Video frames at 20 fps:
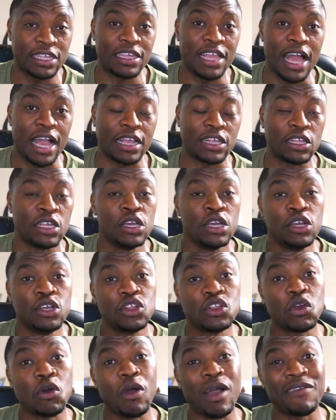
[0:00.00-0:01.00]
stocks
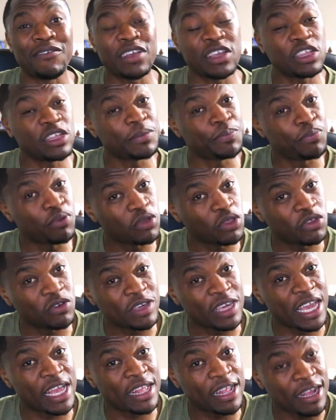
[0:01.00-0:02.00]
so I've actually put
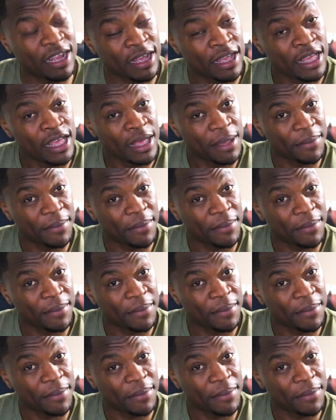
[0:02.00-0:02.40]
together